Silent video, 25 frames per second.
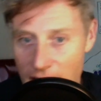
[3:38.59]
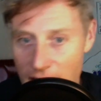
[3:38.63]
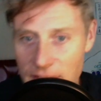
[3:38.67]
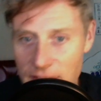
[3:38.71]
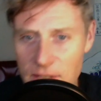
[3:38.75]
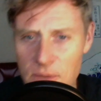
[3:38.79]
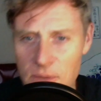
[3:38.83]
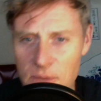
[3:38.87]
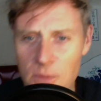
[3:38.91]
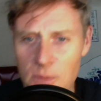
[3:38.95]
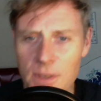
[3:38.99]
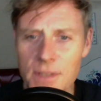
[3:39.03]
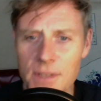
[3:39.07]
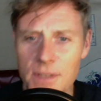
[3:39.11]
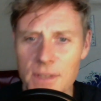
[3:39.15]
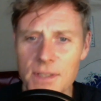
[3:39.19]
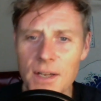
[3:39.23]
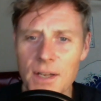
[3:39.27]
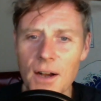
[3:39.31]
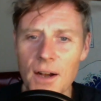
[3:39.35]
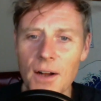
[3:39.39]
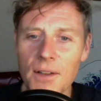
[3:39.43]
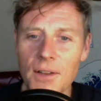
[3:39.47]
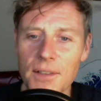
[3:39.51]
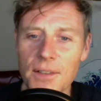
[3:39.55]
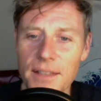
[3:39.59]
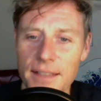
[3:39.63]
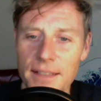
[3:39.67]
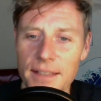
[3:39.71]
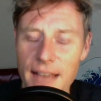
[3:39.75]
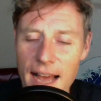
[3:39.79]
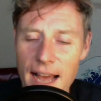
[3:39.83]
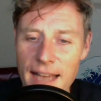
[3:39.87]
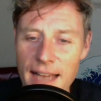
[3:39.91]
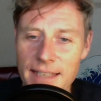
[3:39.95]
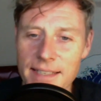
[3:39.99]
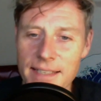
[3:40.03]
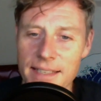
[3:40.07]
just wanted to call in
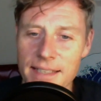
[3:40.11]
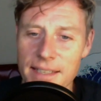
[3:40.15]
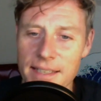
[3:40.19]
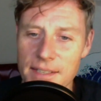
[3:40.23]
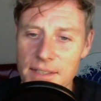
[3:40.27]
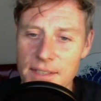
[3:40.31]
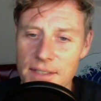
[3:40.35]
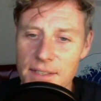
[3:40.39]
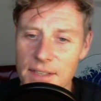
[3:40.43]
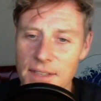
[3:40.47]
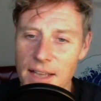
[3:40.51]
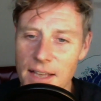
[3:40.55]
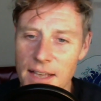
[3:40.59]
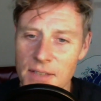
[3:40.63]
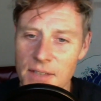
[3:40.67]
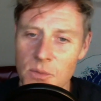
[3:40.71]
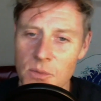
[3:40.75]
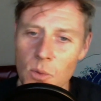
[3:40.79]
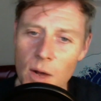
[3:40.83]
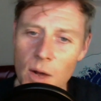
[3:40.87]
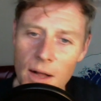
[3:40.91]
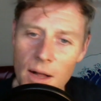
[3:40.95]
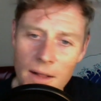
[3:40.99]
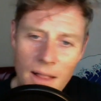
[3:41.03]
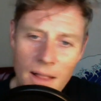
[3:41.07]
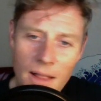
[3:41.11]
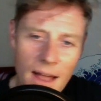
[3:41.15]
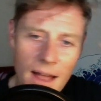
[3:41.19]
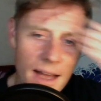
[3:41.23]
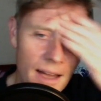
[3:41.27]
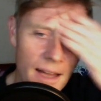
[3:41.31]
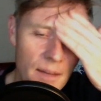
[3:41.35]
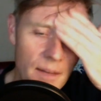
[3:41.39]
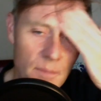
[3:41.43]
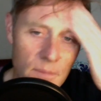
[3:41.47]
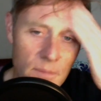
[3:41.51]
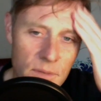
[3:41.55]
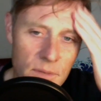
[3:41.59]
Isis as well.
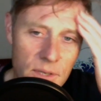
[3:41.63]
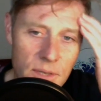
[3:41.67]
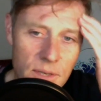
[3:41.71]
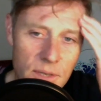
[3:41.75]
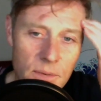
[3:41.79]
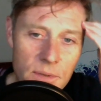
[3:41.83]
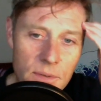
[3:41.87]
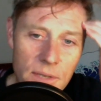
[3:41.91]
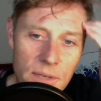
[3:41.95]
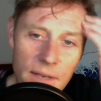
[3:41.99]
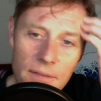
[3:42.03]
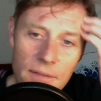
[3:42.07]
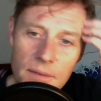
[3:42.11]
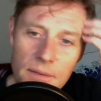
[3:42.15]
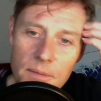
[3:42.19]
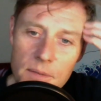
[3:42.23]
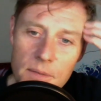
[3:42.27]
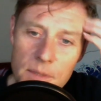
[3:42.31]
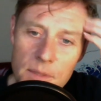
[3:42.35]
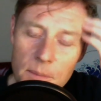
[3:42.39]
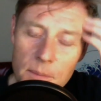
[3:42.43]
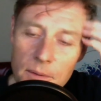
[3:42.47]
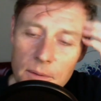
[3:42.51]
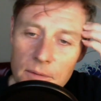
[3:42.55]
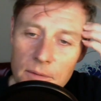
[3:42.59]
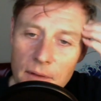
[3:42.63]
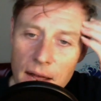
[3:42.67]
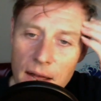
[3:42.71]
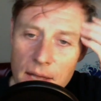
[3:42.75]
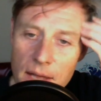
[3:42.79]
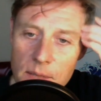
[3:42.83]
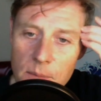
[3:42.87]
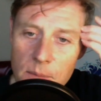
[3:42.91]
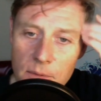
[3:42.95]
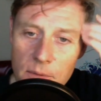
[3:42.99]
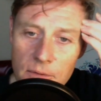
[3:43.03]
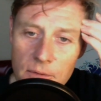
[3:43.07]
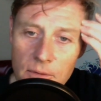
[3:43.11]
She was giving some advice
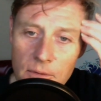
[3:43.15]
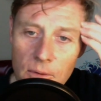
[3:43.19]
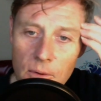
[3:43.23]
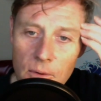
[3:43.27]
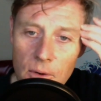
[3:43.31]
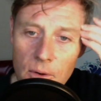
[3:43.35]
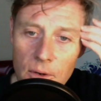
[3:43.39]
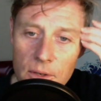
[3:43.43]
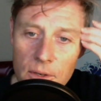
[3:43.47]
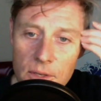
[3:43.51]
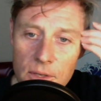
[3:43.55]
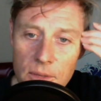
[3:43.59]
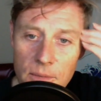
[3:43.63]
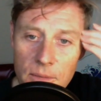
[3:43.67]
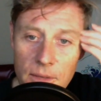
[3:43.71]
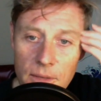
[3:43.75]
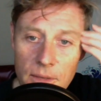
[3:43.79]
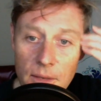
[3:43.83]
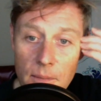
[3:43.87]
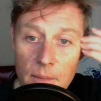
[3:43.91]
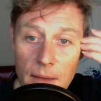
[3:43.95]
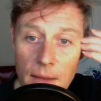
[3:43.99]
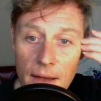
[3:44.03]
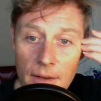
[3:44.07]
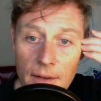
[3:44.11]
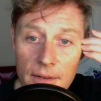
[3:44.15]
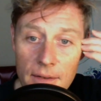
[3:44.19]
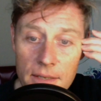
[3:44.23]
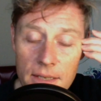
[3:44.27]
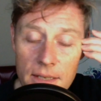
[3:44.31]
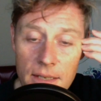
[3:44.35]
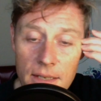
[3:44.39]
before to me about